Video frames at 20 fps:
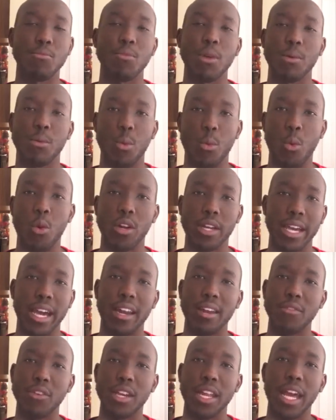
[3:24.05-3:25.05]
I work
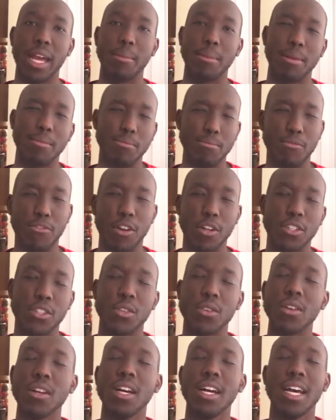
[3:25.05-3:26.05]
out every day, but I'm
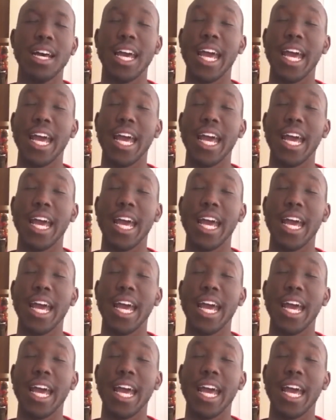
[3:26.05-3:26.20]
functional.